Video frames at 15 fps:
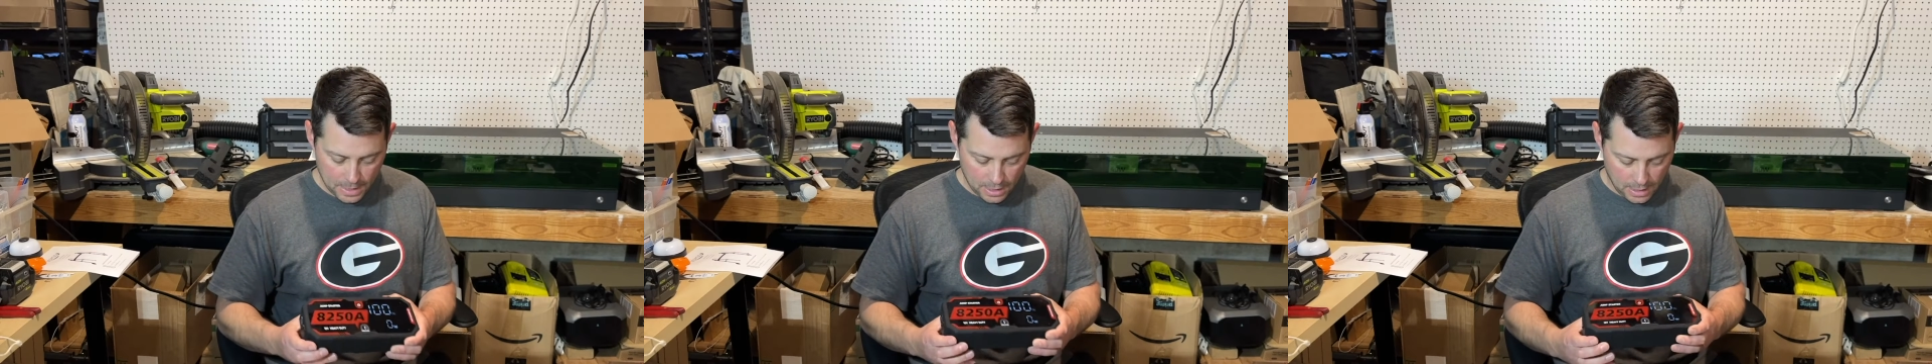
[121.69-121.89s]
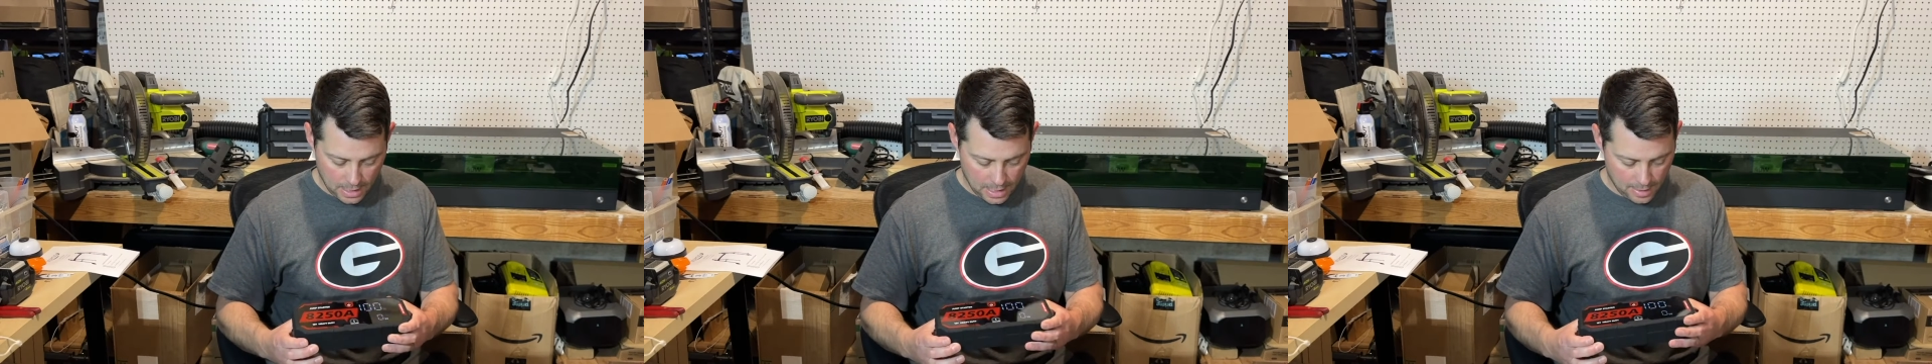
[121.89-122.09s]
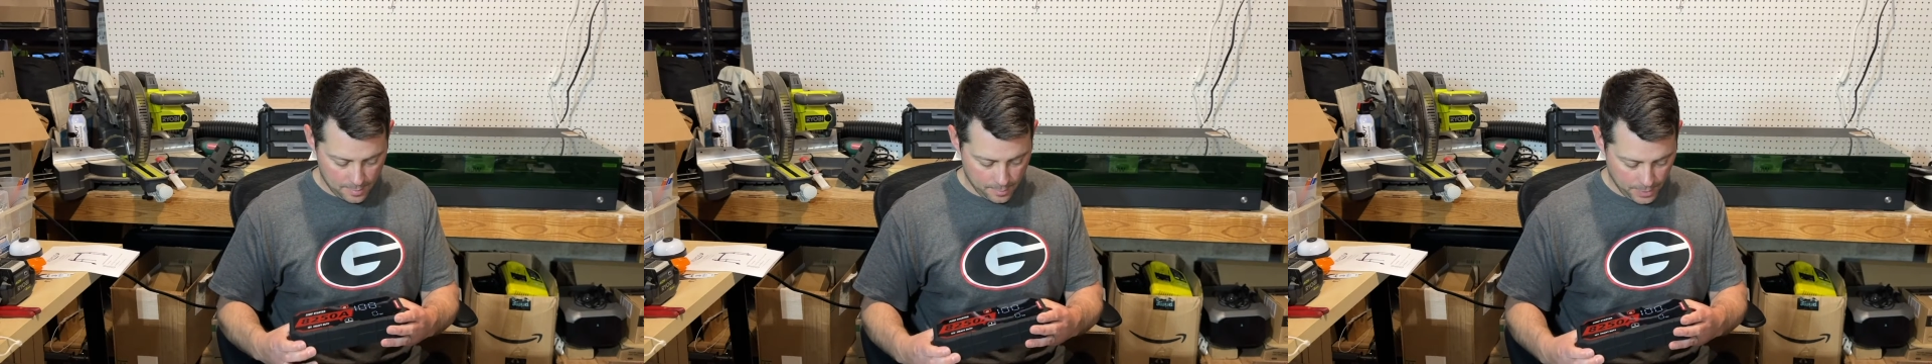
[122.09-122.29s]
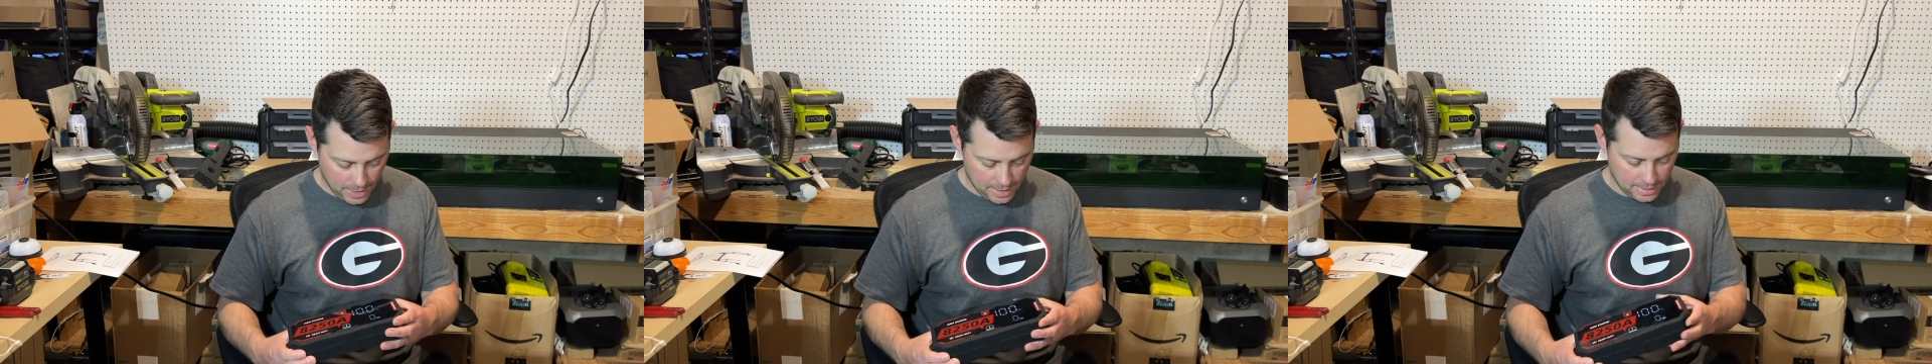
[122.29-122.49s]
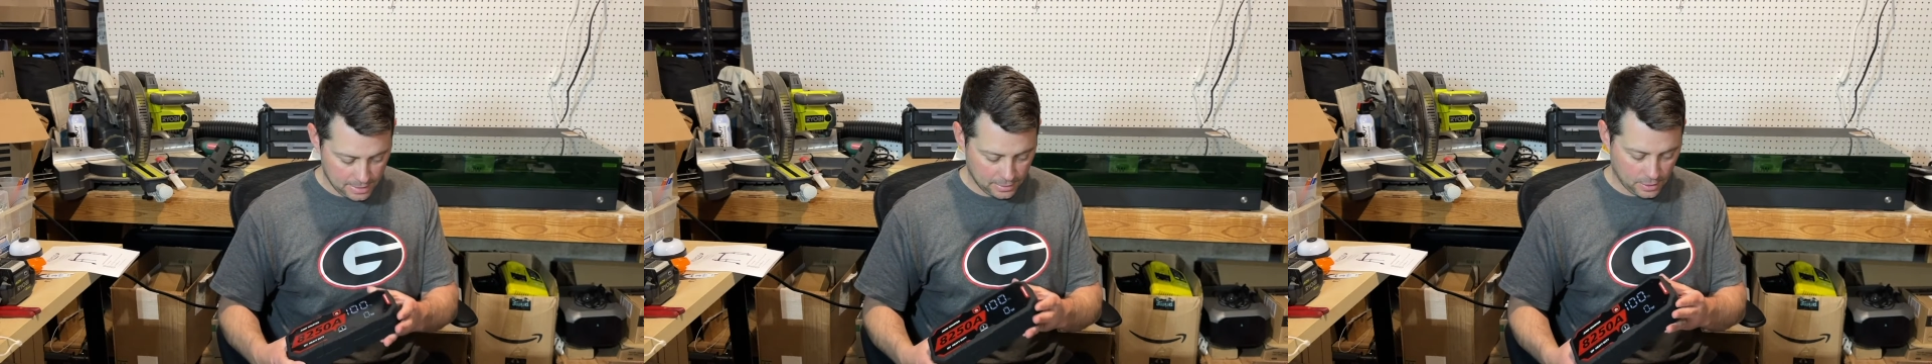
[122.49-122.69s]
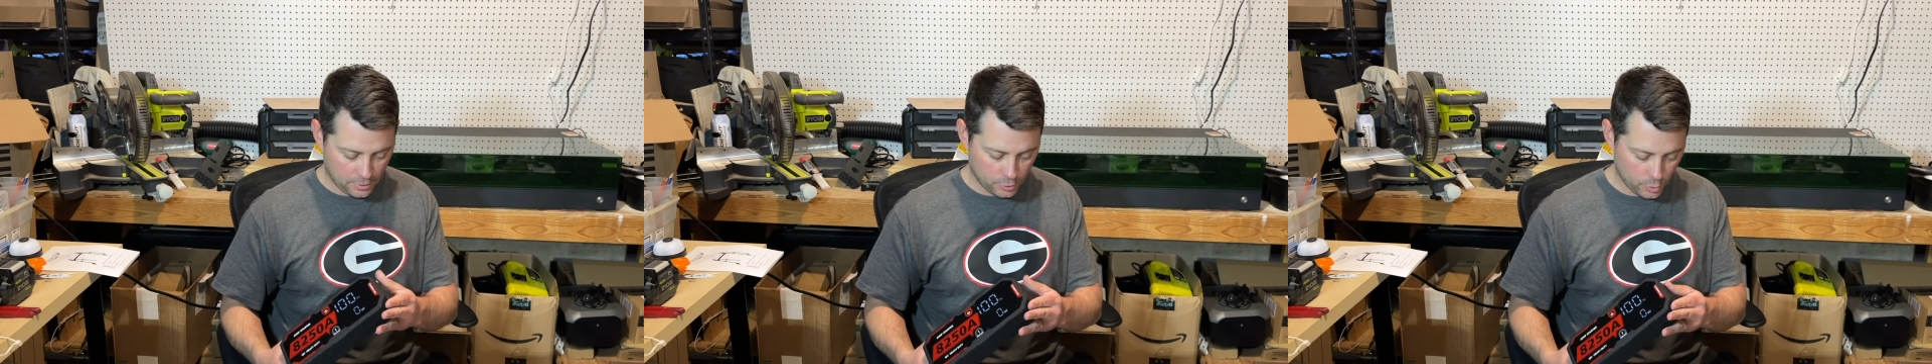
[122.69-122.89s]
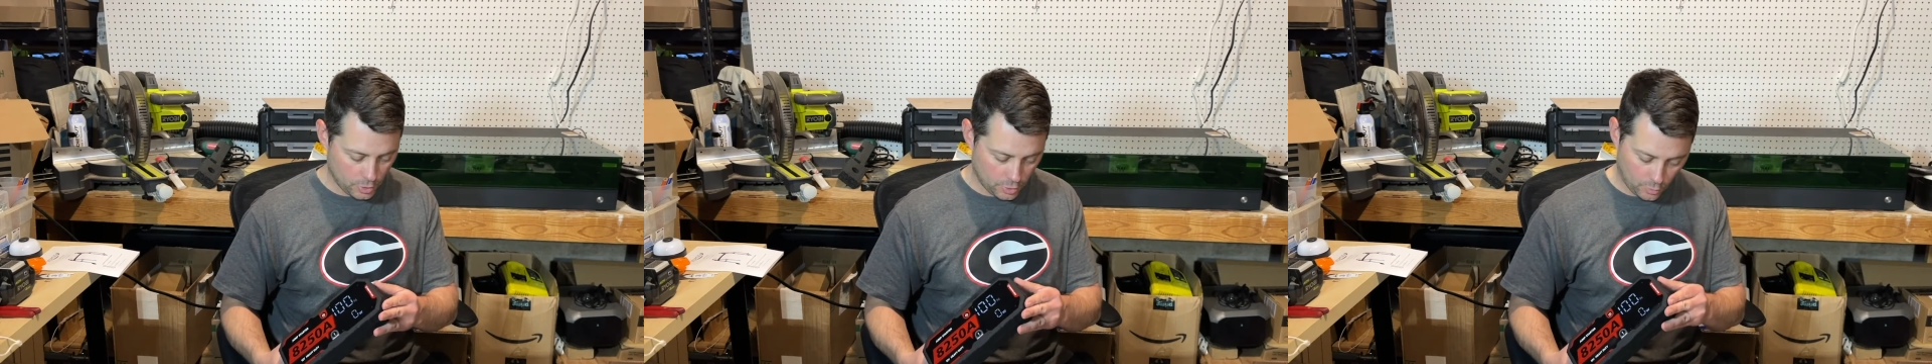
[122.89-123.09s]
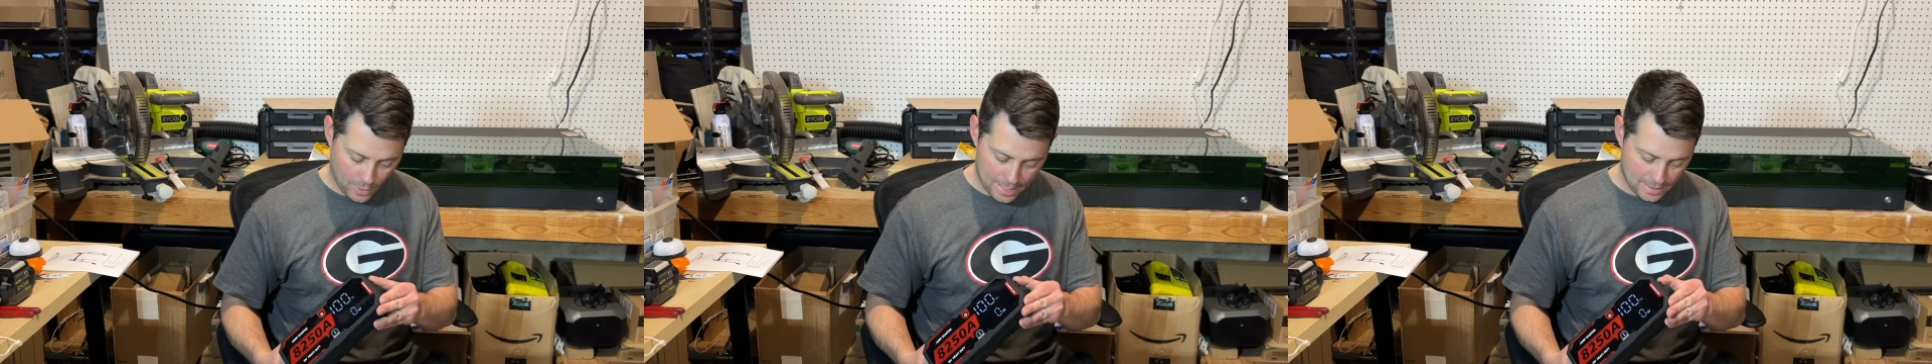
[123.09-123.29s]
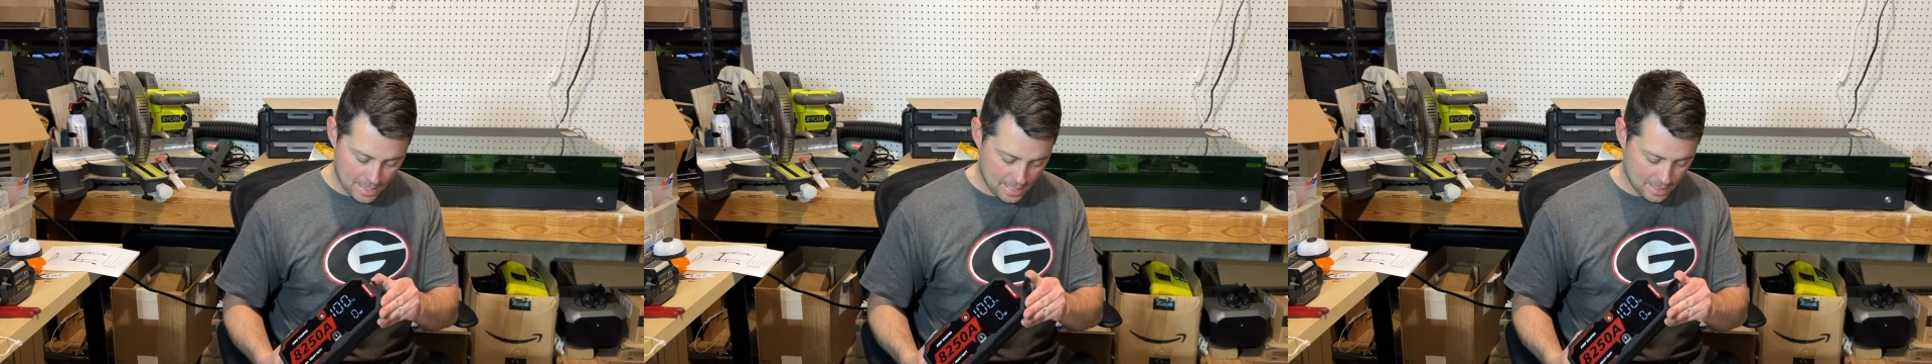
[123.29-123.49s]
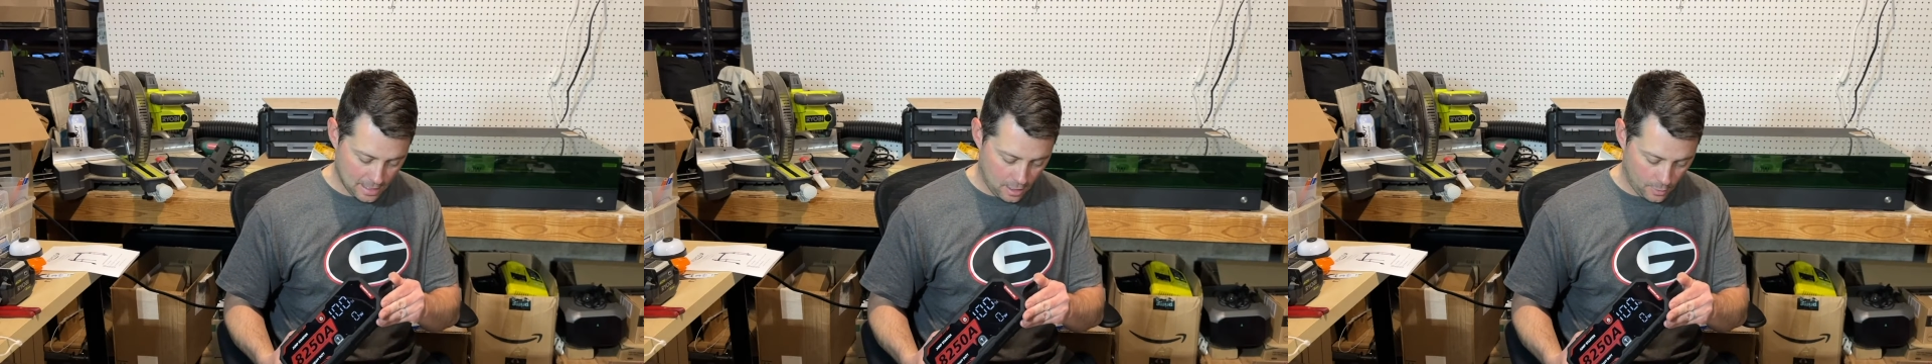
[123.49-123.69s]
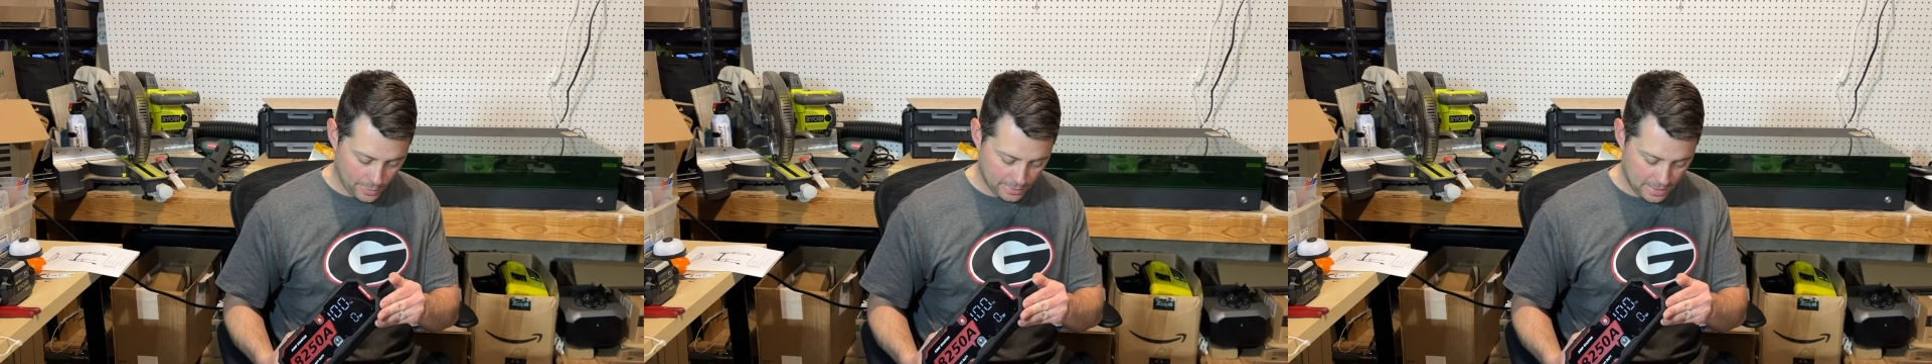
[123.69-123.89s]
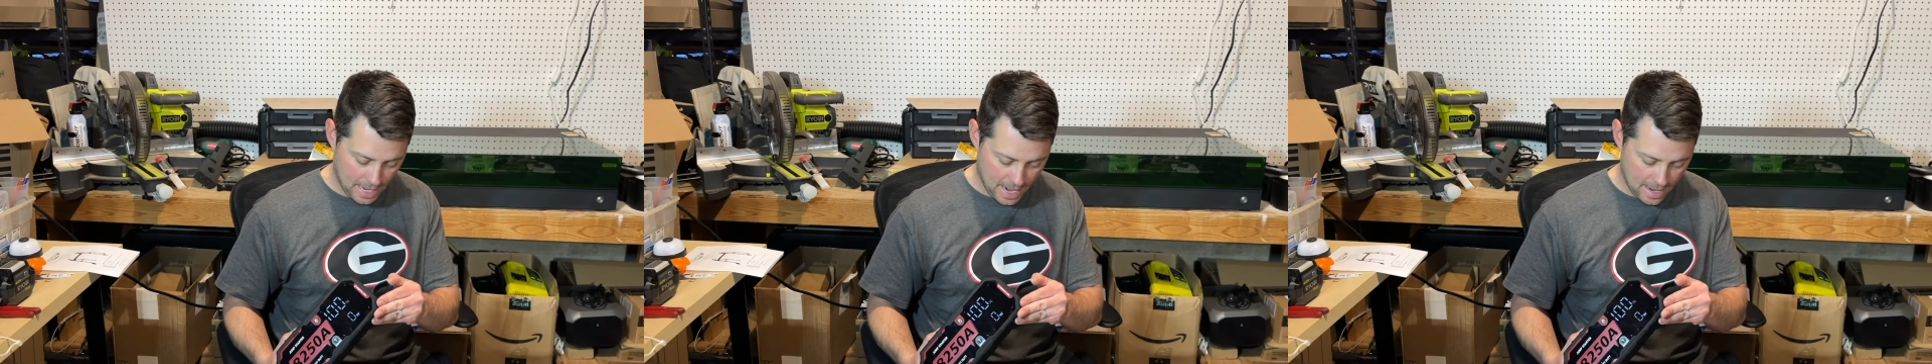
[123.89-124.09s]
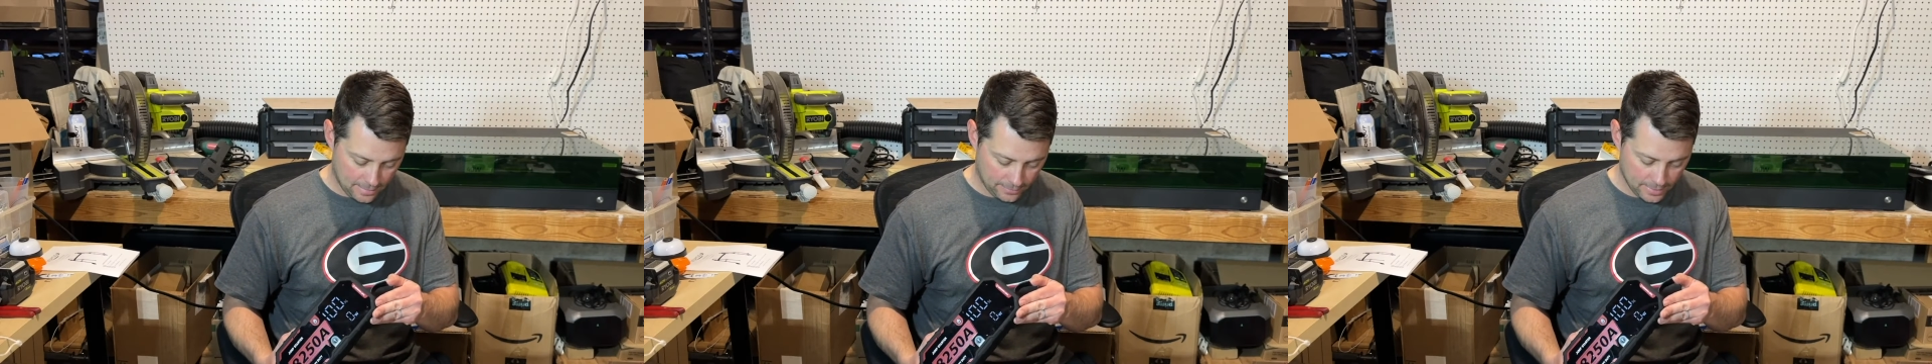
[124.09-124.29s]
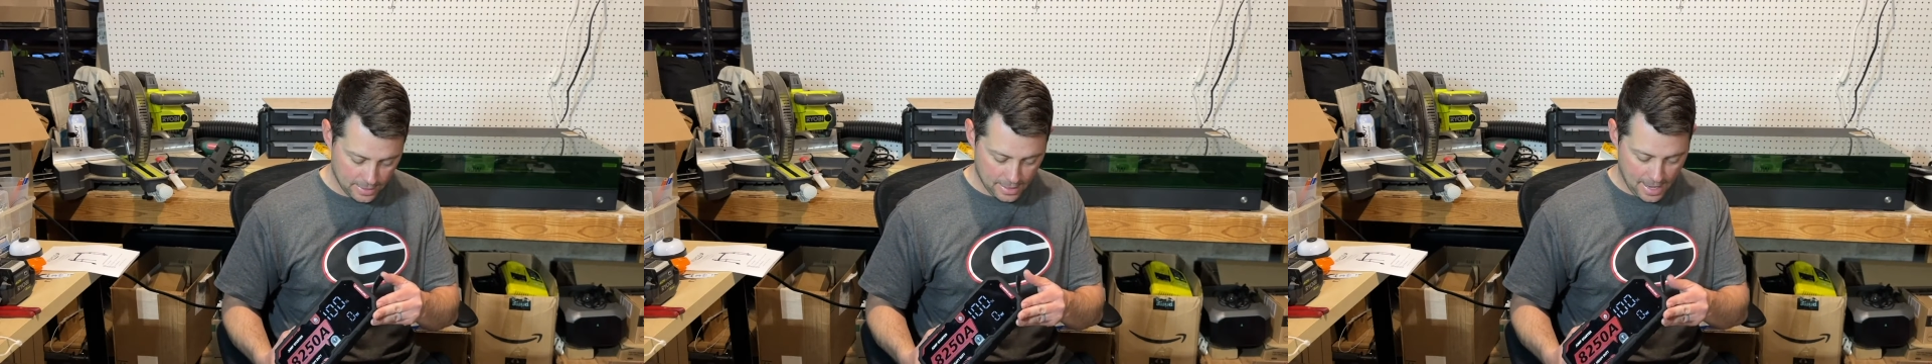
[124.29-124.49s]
But it's also a great thing to always have.